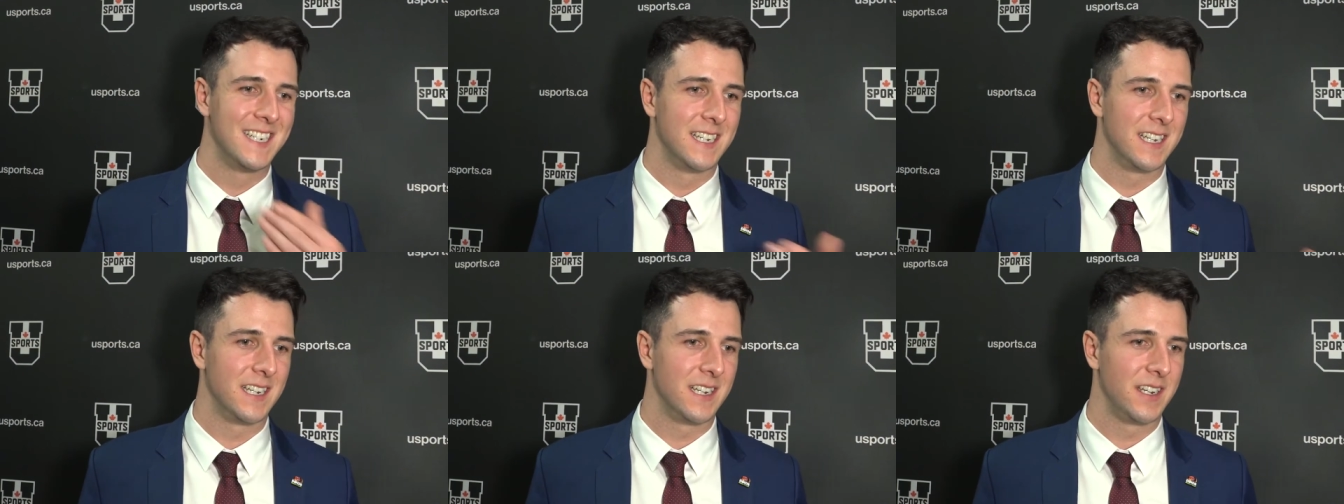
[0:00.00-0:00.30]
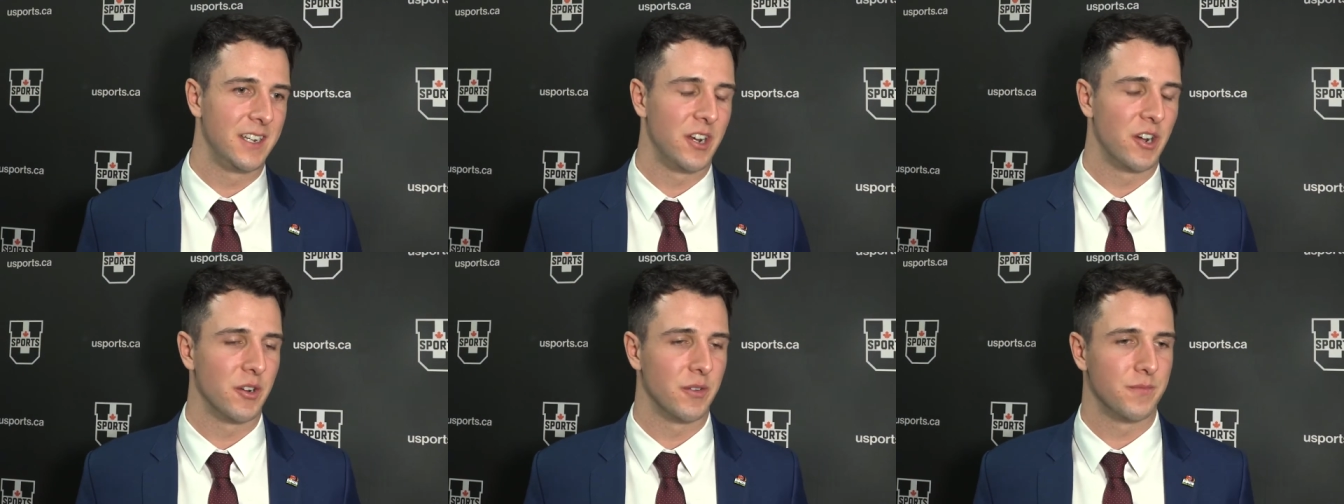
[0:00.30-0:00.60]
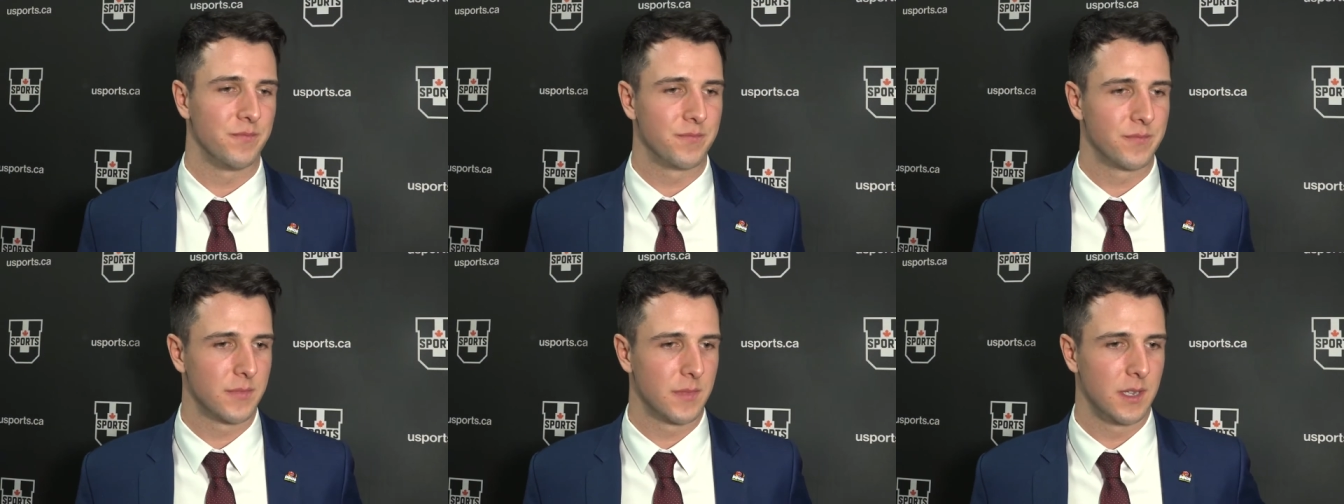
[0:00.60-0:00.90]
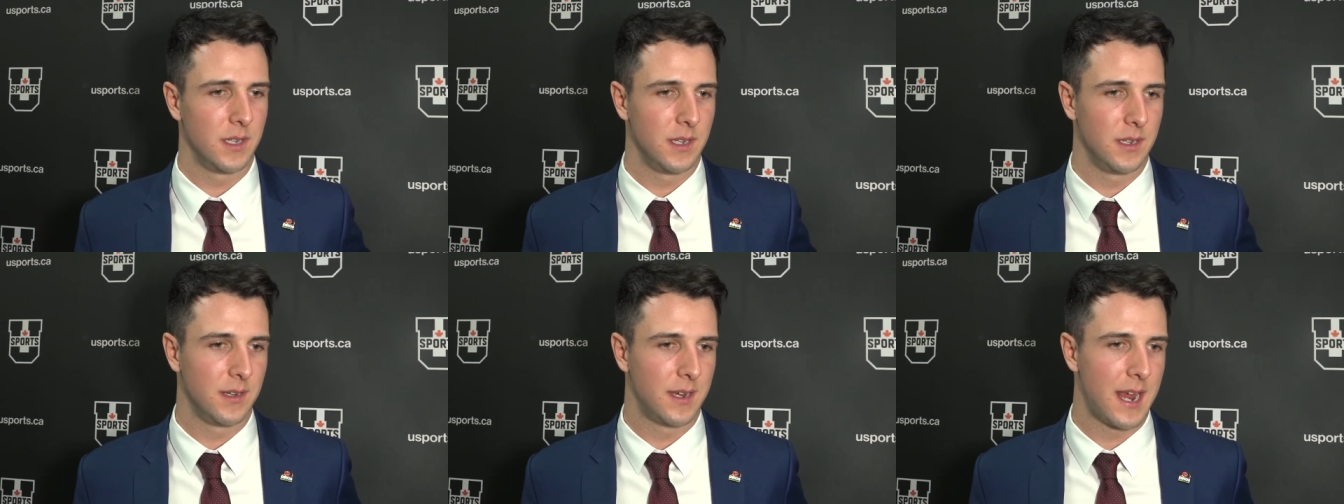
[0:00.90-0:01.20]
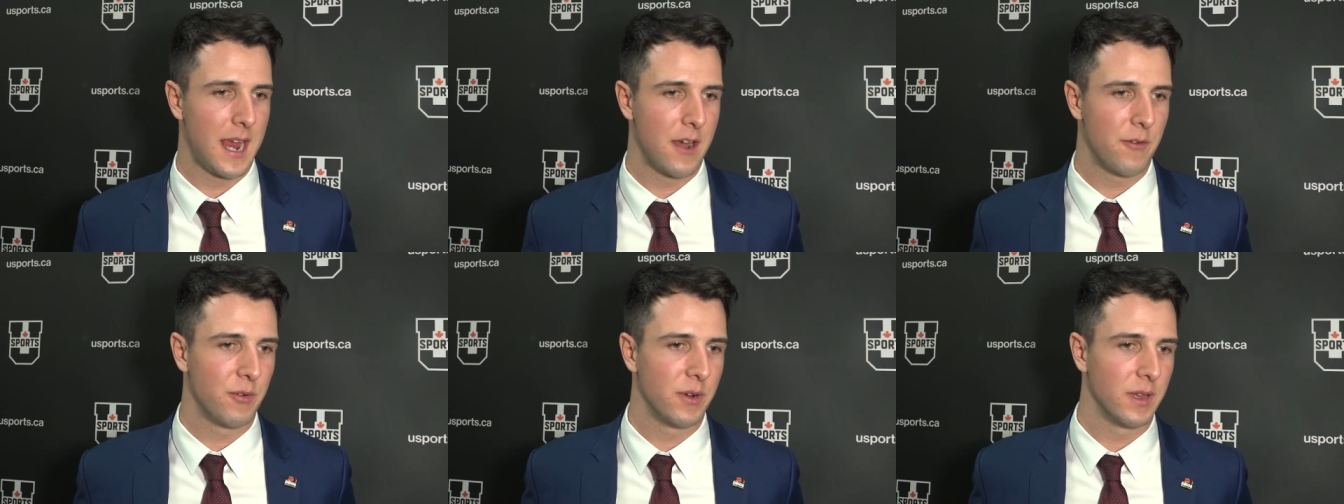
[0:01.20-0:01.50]
you know, you
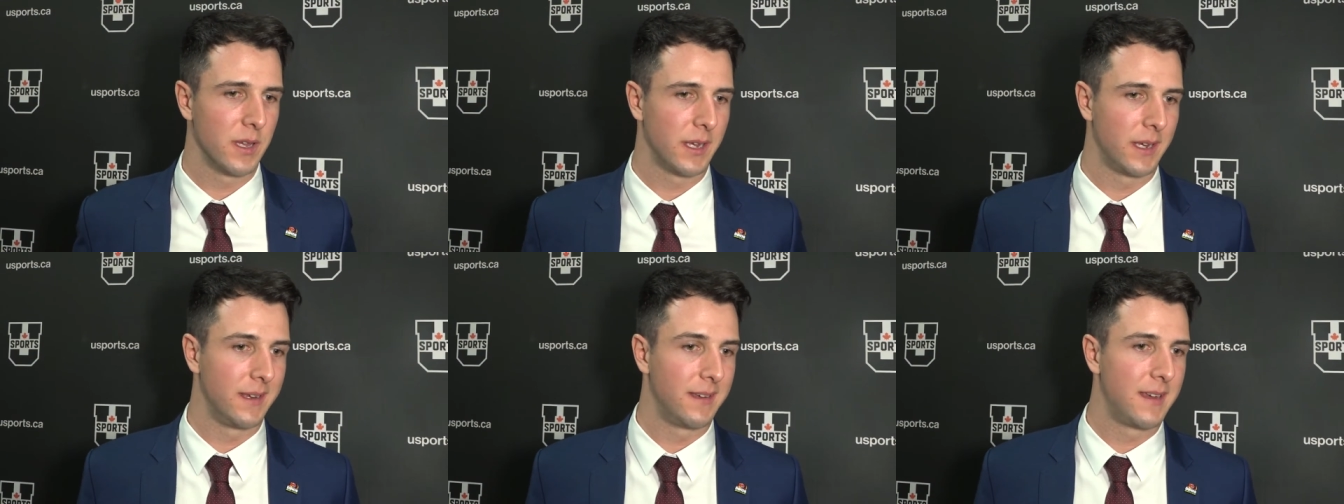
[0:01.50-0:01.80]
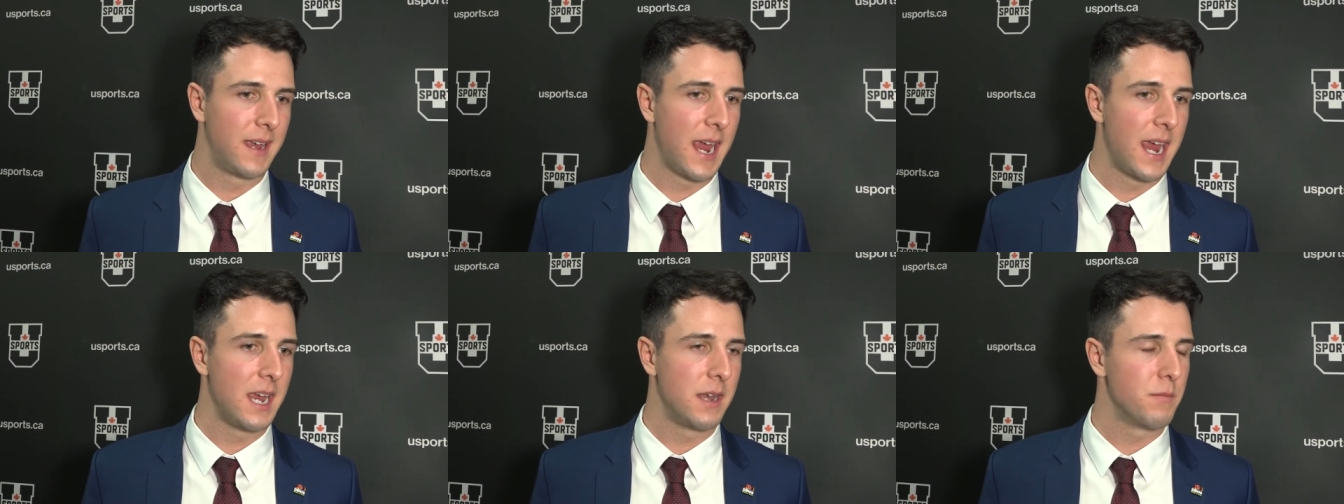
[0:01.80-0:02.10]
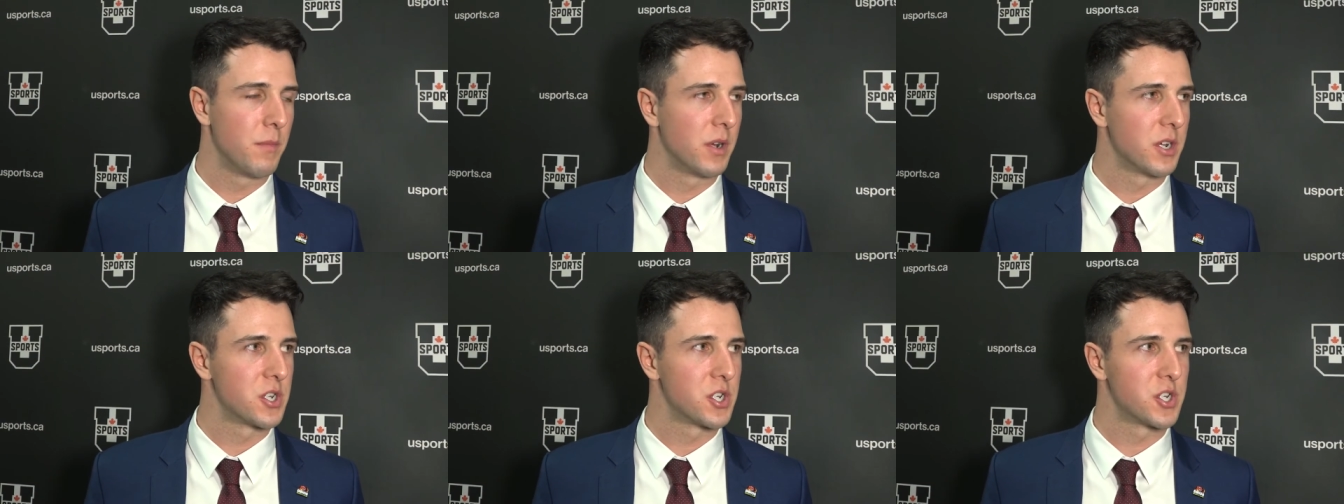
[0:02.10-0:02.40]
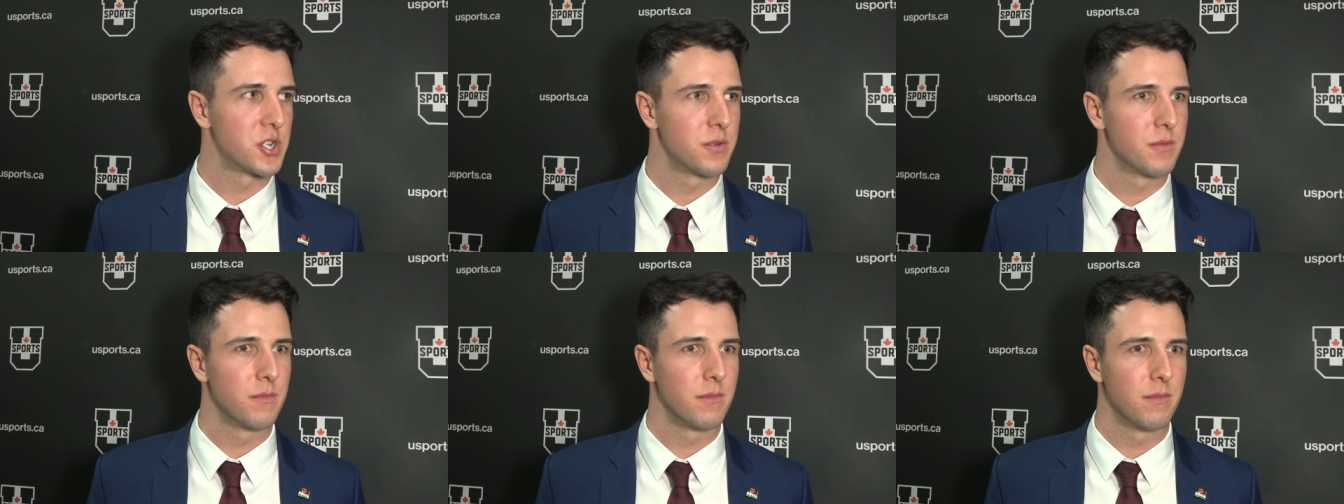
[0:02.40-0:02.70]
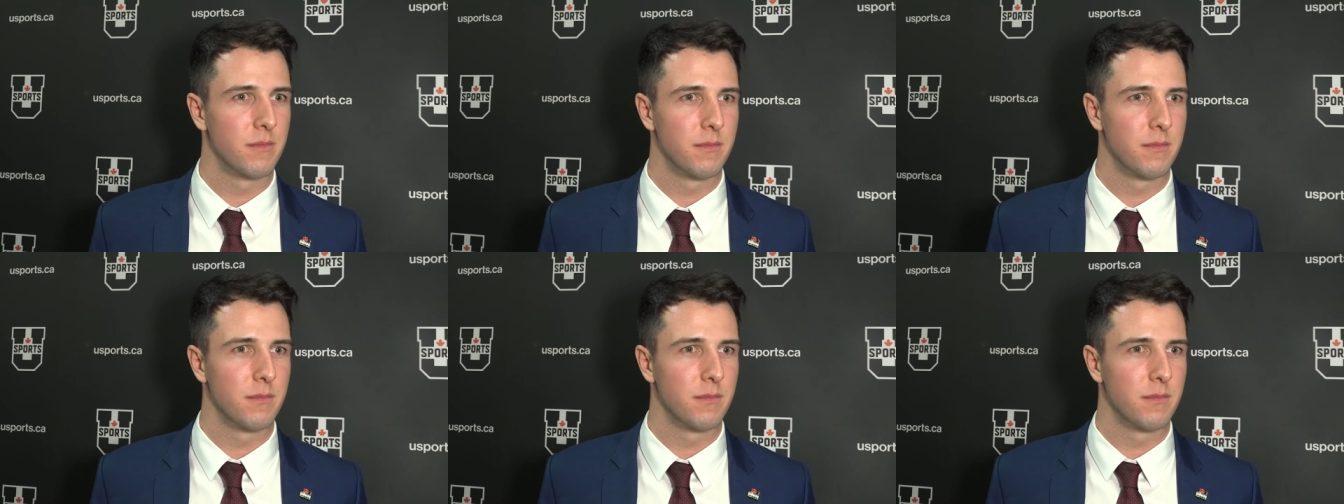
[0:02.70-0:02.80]
can't really gain much